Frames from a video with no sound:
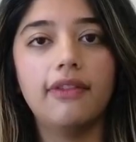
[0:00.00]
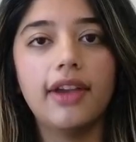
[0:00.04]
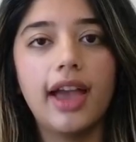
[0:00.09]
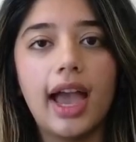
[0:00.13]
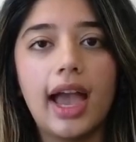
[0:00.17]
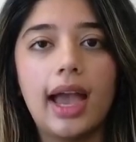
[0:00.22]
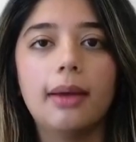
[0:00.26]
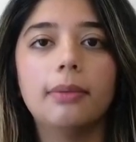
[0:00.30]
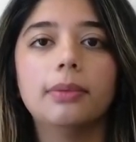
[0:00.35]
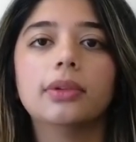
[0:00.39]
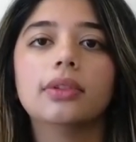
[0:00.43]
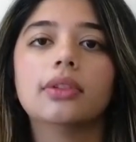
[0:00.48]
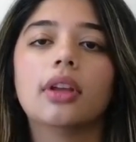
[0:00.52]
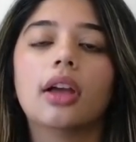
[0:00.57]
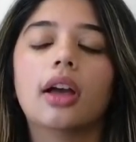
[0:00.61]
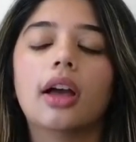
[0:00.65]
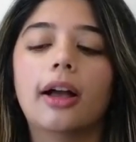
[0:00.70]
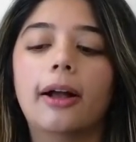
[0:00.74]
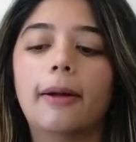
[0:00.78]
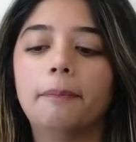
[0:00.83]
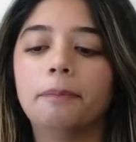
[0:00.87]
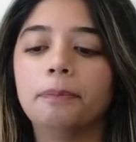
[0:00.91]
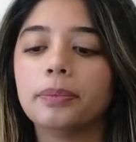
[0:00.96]
apps.
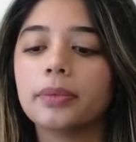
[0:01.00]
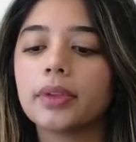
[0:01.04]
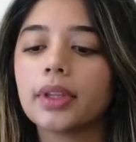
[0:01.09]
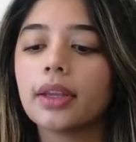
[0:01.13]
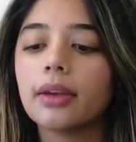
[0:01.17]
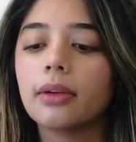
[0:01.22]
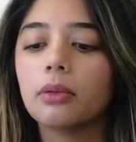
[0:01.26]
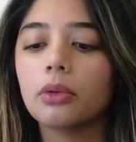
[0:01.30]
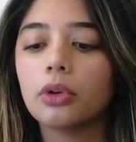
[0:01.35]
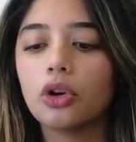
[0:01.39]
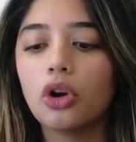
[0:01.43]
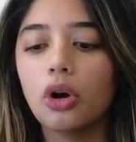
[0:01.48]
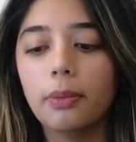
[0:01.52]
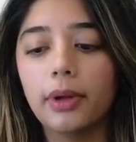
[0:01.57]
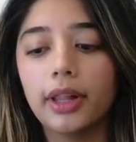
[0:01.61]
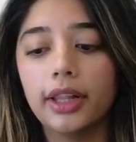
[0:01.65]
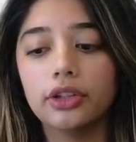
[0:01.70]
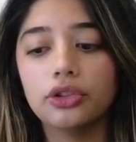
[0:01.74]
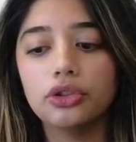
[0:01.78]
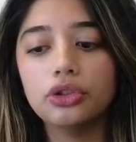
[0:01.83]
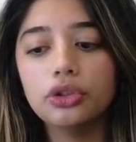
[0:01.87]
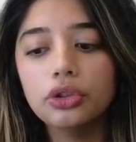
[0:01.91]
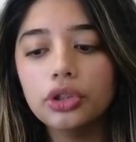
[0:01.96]

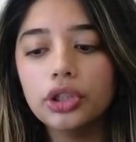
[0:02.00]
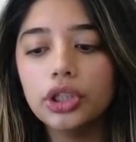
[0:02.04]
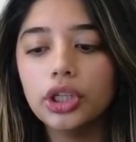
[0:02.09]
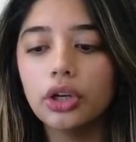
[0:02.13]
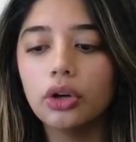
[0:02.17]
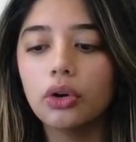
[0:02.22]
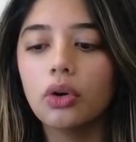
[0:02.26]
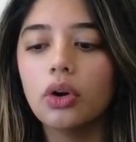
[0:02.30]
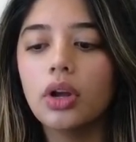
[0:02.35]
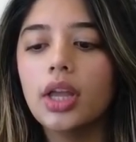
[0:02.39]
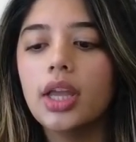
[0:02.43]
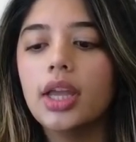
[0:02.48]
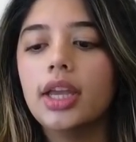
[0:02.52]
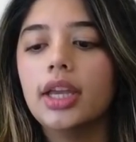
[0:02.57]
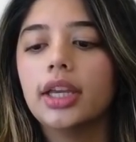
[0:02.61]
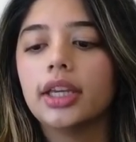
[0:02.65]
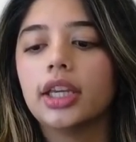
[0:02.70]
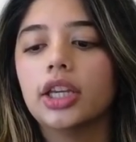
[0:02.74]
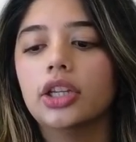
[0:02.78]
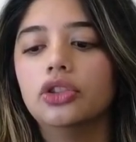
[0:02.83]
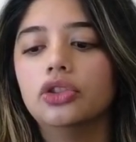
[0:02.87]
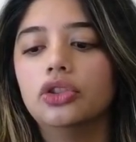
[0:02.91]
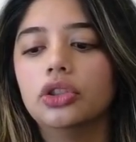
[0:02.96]
Copilot Studio
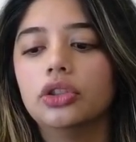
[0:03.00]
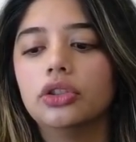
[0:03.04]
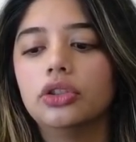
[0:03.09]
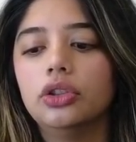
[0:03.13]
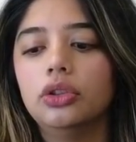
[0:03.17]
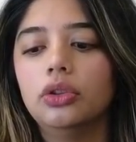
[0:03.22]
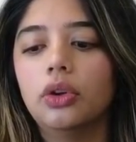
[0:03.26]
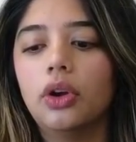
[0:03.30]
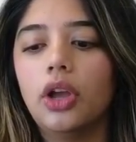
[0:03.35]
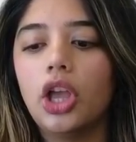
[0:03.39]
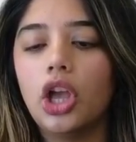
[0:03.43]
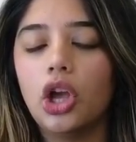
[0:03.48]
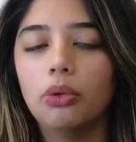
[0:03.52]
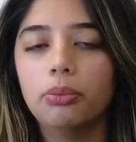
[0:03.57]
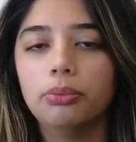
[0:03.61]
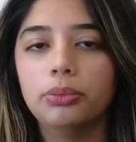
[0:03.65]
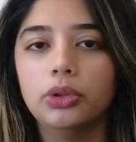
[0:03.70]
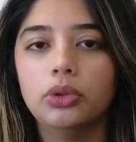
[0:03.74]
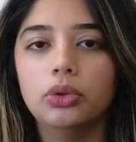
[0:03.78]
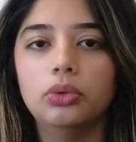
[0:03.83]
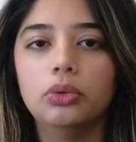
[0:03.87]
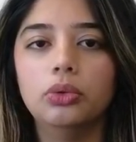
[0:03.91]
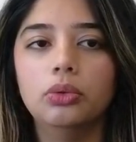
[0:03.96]
can just, help
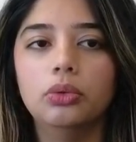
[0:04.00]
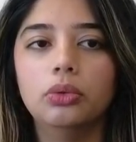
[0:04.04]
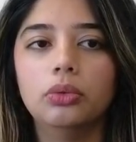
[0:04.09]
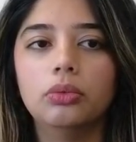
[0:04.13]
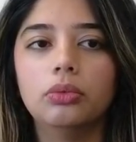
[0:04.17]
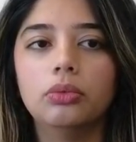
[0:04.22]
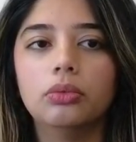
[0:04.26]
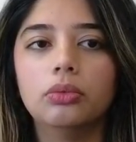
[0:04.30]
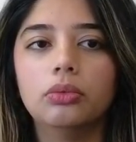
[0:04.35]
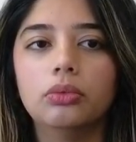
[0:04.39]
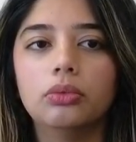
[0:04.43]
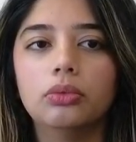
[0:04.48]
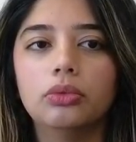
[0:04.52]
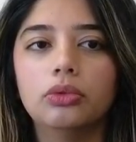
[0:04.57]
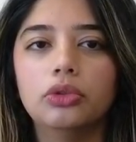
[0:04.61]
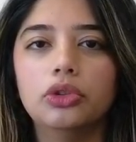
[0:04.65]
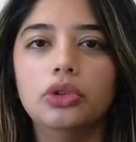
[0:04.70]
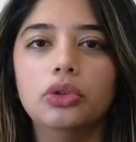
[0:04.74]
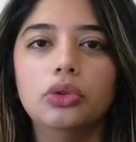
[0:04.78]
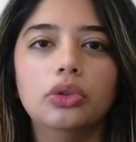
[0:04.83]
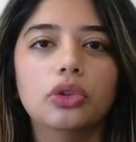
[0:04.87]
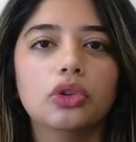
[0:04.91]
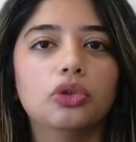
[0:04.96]
you
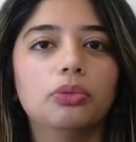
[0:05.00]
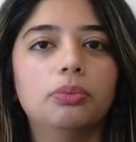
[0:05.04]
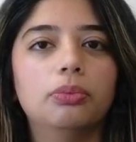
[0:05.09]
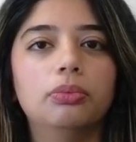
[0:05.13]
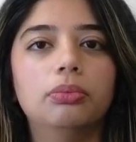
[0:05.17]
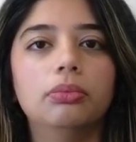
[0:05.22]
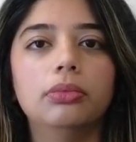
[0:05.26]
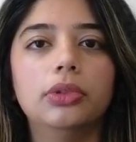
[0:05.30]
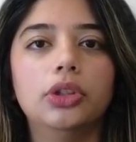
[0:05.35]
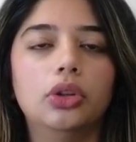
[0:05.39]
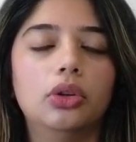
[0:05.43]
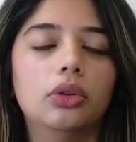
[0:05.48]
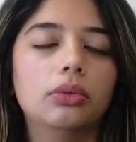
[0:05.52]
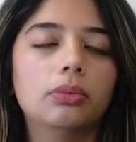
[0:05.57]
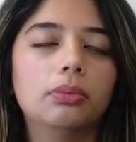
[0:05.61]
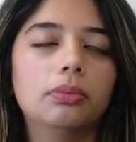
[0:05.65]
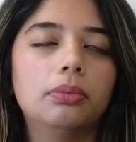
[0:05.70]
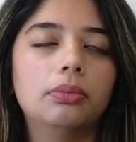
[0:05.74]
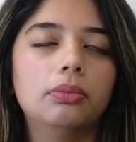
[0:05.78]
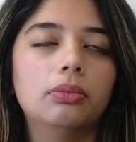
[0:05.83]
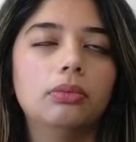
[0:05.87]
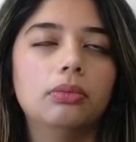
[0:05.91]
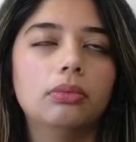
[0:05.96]
do those,
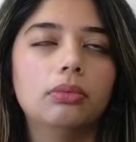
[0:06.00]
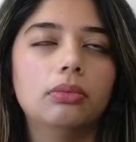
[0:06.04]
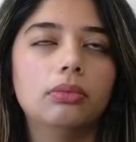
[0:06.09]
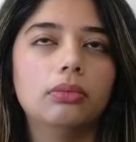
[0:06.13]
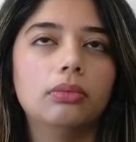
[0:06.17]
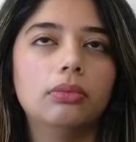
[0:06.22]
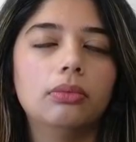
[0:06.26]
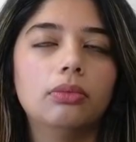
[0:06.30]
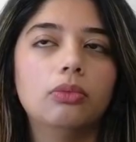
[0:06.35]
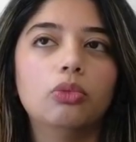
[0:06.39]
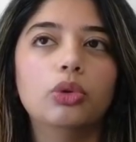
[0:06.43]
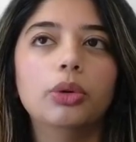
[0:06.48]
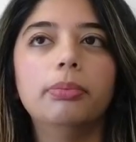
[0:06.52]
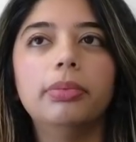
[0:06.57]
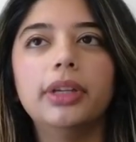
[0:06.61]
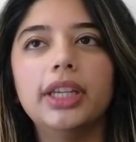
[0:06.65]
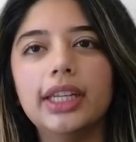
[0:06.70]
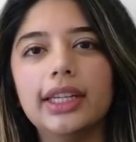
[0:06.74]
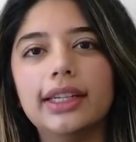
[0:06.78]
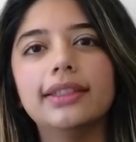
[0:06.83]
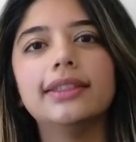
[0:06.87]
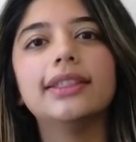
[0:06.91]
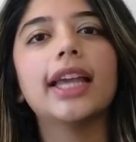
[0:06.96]

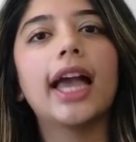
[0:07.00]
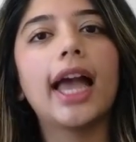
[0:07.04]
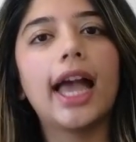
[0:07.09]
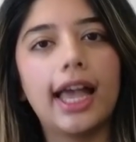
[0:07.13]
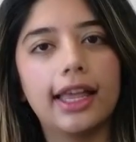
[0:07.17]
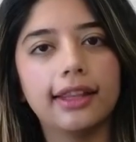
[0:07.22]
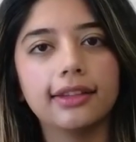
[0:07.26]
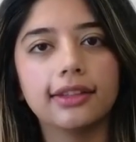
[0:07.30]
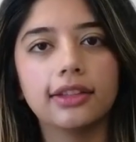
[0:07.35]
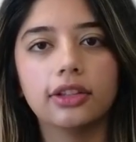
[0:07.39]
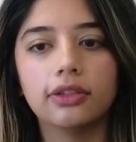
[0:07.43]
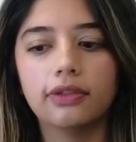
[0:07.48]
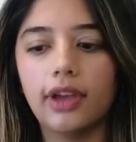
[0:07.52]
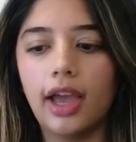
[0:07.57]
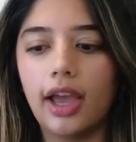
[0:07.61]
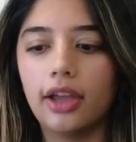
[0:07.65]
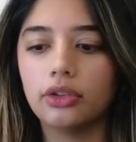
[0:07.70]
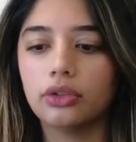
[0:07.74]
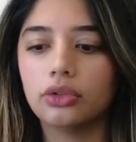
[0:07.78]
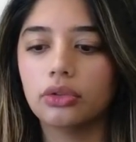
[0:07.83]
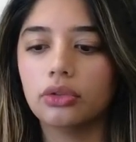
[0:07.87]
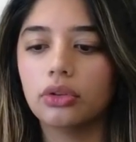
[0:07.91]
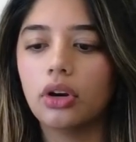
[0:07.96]
repeated tasks
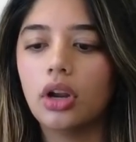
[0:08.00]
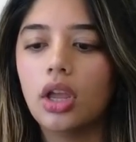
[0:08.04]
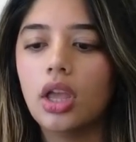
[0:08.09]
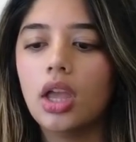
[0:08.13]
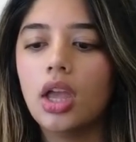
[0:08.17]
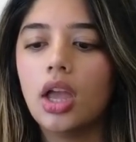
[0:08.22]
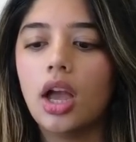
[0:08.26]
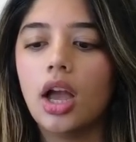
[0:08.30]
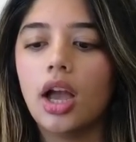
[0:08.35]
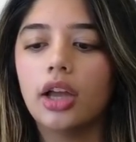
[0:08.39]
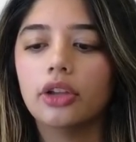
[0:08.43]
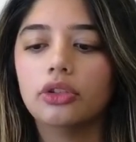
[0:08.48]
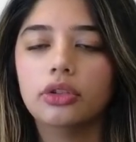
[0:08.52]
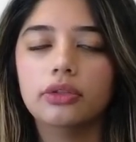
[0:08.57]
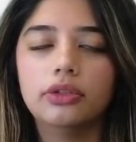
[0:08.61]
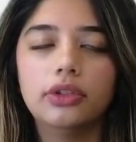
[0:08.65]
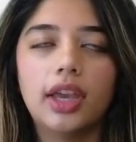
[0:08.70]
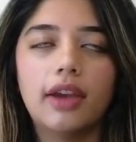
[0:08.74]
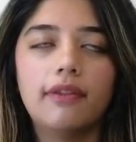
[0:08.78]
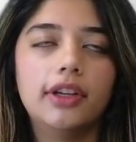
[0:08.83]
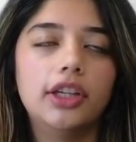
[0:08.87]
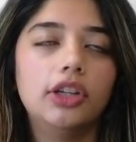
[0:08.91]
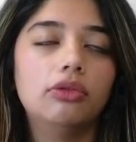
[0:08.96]
faster. So if you
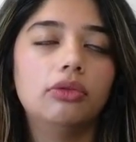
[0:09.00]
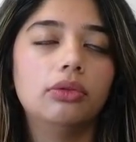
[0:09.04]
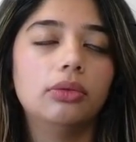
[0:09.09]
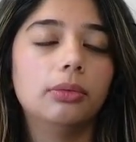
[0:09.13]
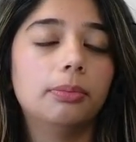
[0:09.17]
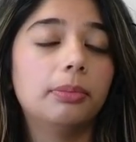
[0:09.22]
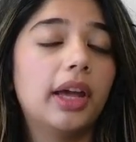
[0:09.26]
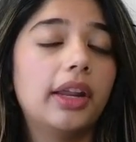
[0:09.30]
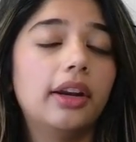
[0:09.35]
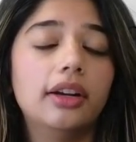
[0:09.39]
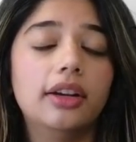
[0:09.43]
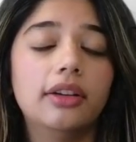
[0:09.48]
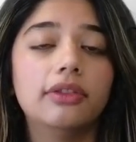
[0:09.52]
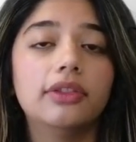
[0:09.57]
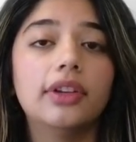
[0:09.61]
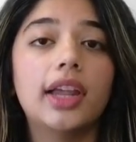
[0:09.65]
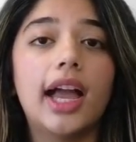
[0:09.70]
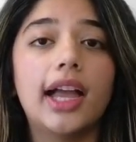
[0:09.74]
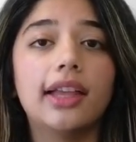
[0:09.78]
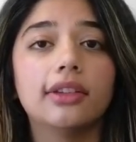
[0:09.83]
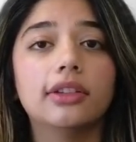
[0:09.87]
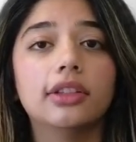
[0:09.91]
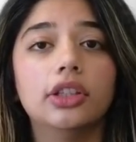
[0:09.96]
have any repetitive
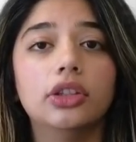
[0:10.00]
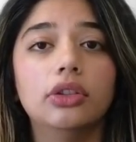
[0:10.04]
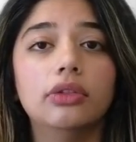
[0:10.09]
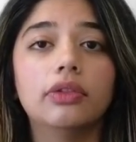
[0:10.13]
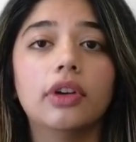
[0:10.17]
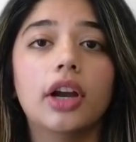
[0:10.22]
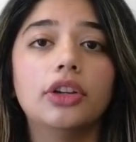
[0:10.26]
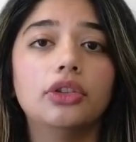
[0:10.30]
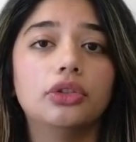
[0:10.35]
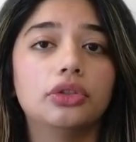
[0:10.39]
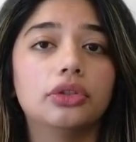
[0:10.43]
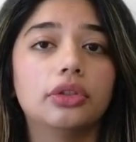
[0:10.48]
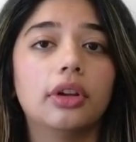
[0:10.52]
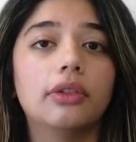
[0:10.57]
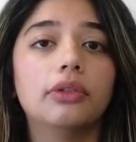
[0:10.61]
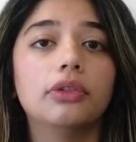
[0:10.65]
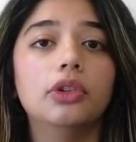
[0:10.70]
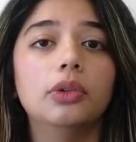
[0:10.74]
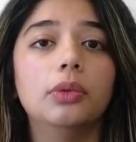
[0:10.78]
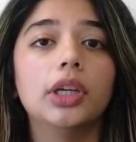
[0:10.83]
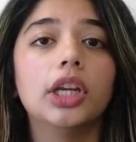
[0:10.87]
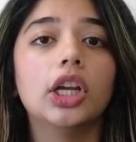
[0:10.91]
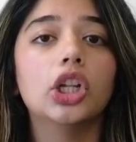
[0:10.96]
tasks that you find yourself
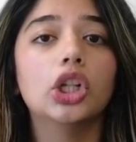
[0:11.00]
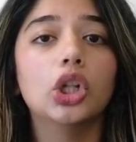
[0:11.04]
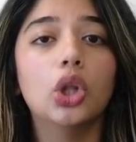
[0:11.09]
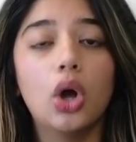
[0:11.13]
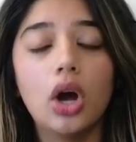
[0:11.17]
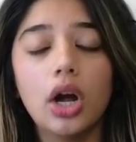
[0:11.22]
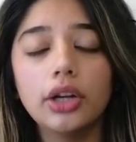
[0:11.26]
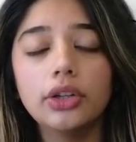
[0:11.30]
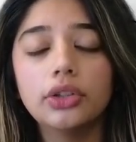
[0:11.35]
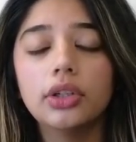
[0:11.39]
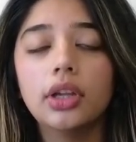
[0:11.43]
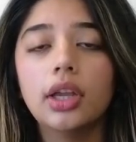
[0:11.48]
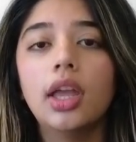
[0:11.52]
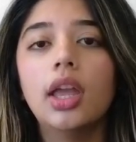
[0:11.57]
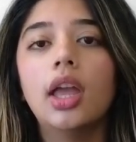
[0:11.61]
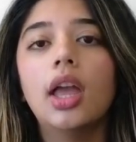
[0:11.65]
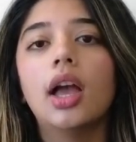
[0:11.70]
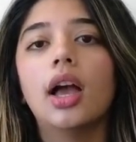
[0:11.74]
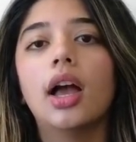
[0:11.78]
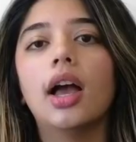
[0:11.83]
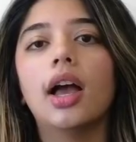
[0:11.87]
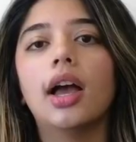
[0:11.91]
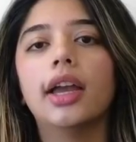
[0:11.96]
doing a lot,
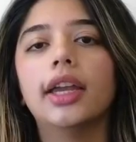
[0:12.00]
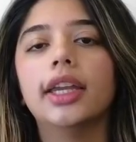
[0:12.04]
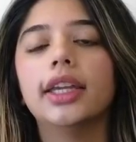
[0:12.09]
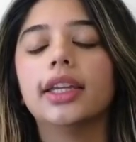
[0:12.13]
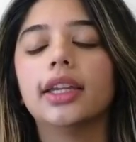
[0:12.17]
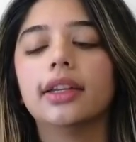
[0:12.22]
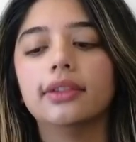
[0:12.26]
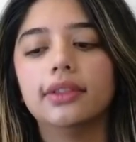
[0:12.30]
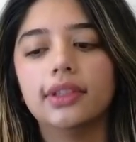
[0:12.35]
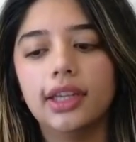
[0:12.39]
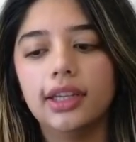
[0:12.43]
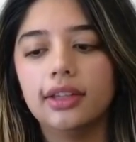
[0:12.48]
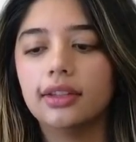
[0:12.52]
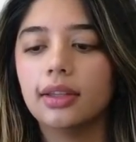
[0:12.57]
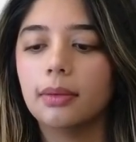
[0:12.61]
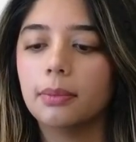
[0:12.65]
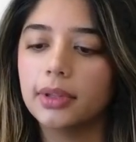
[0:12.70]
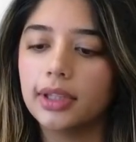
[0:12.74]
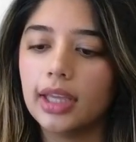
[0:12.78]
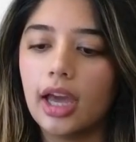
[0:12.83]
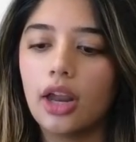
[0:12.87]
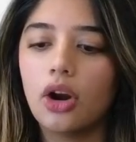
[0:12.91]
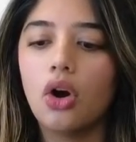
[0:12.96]
it can take some of
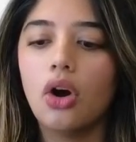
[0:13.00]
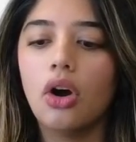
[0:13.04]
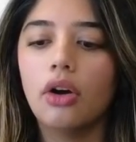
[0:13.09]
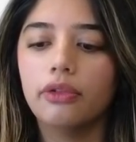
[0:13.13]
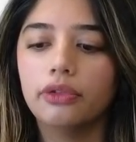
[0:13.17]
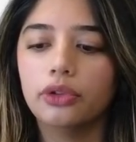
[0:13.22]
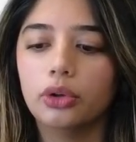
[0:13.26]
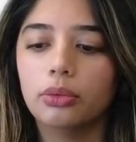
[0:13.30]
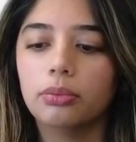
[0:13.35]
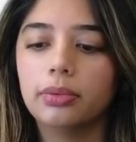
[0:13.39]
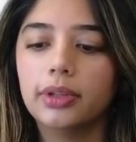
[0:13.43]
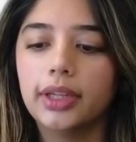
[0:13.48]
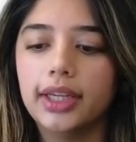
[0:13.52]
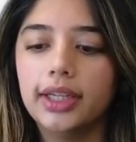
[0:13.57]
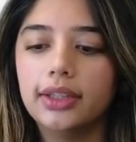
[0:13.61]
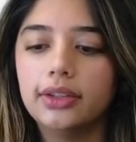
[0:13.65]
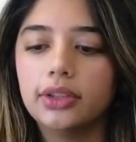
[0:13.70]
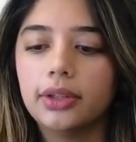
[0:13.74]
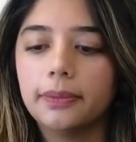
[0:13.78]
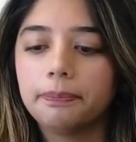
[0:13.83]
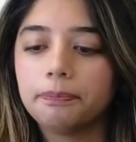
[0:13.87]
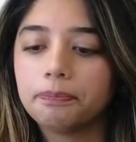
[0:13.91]
that off your plate.